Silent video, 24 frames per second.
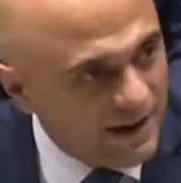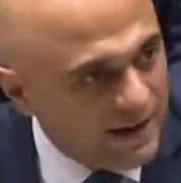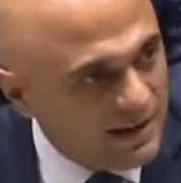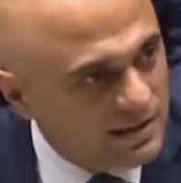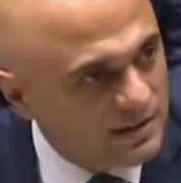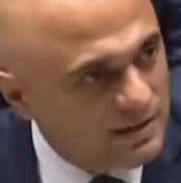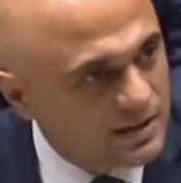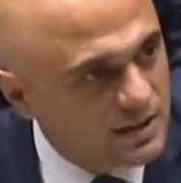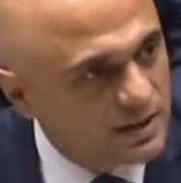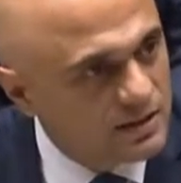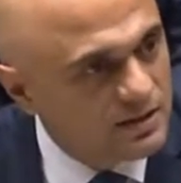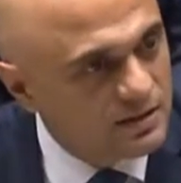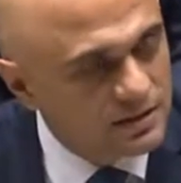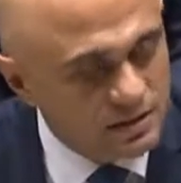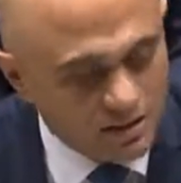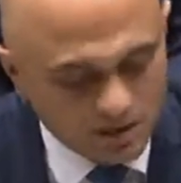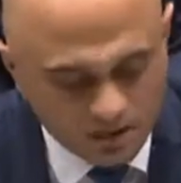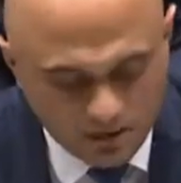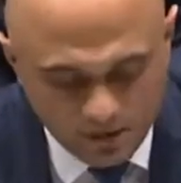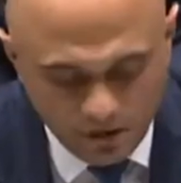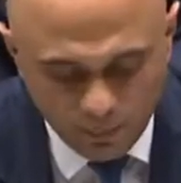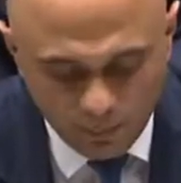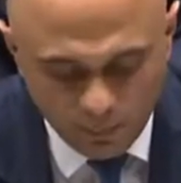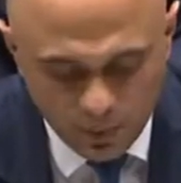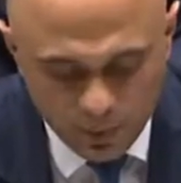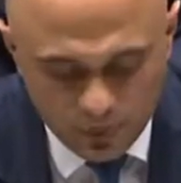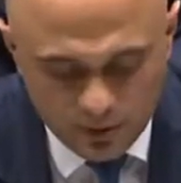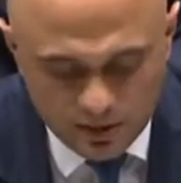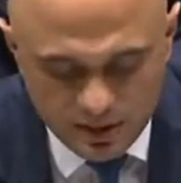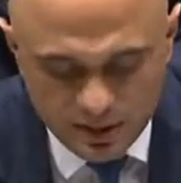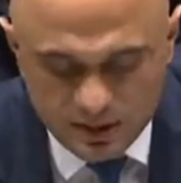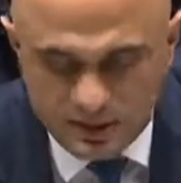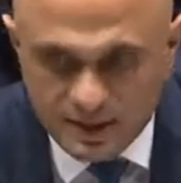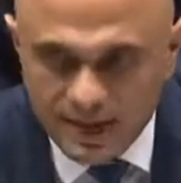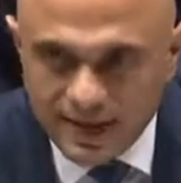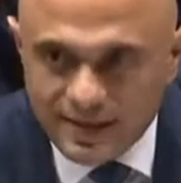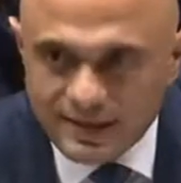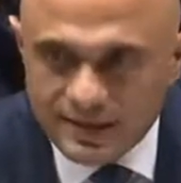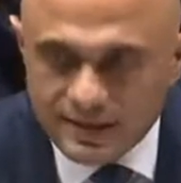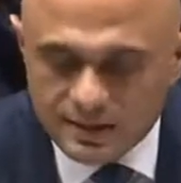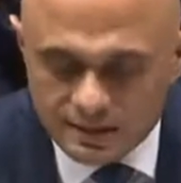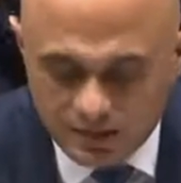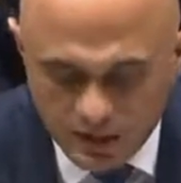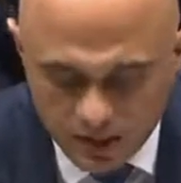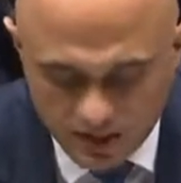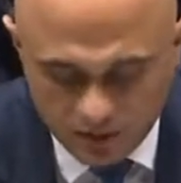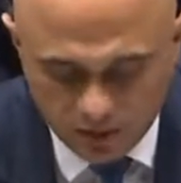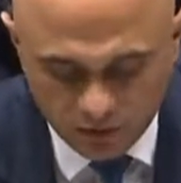vaccines, to therapeutics, and
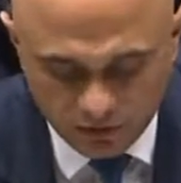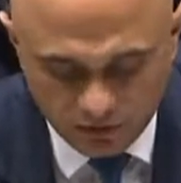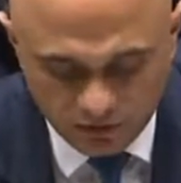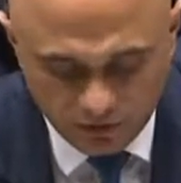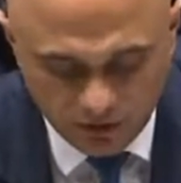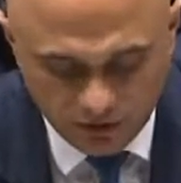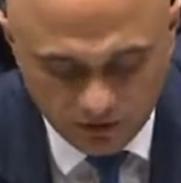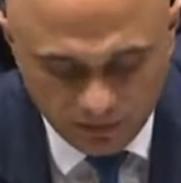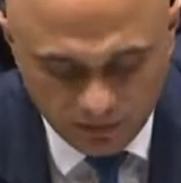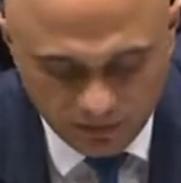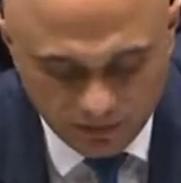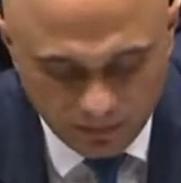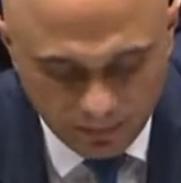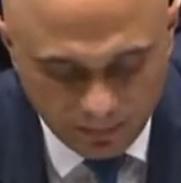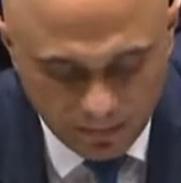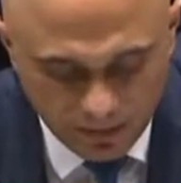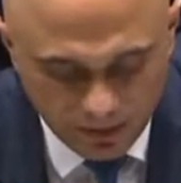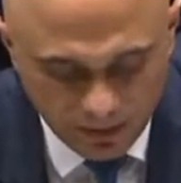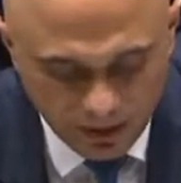to diagnostics.